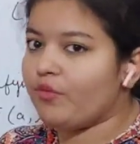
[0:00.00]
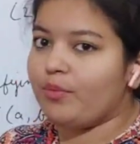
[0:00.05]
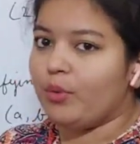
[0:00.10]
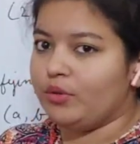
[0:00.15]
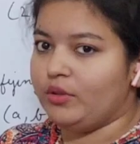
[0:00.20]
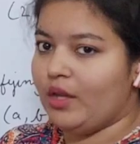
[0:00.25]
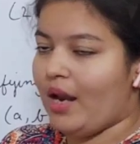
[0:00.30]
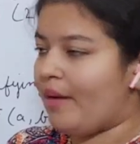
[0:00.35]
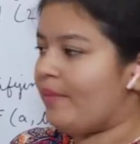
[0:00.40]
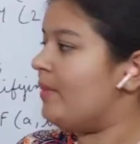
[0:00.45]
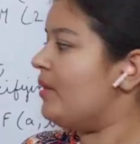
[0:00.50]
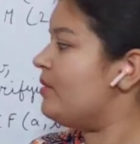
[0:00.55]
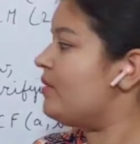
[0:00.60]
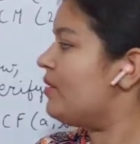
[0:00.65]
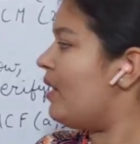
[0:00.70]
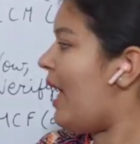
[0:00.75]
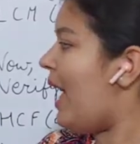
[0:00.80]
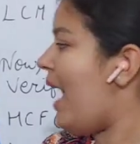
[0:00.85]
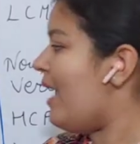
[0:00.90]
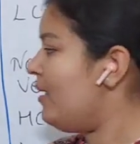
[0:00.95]
the numbers
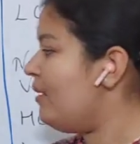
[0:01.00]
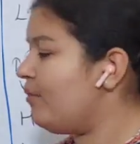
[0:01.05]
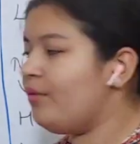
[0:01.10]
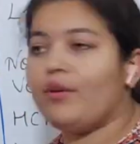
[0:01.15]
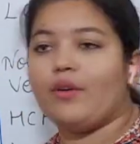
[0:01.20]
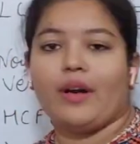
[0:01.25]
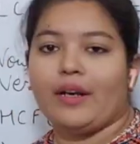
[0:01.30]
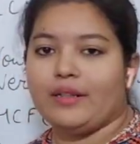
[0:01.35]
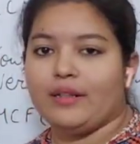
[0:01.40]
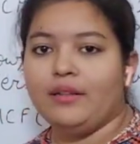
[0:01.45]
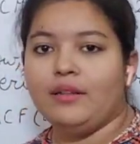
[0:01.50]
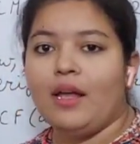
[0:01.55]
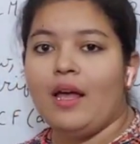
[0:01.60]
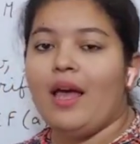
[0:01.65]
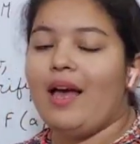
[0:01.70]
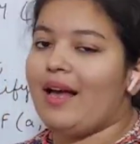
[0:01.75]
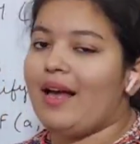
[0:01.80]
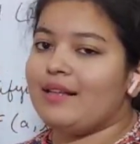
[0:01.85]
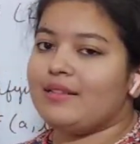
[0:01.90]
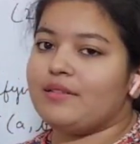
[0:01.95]
and we'll write it
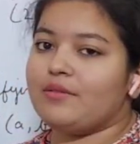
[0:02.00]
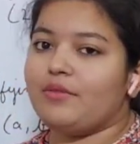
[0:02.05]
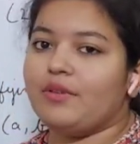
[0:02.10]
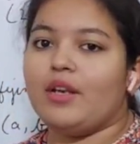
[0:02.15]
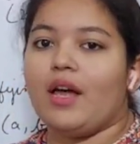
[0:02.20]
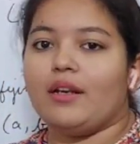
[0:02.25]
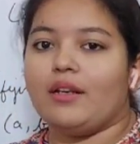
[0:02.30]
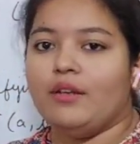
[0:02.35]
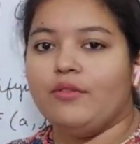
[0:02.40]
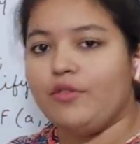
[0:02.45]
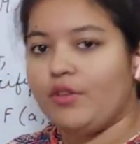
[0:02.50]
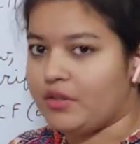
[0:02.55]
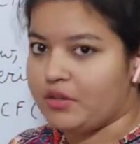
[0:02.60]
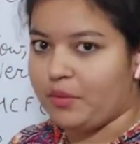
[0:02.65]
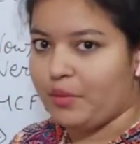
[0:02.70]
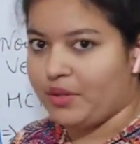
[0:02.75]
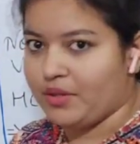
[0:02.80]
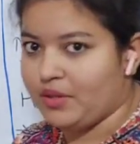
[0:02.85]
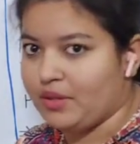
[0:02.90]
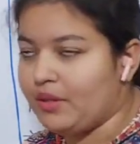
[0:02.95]
as we done in first question.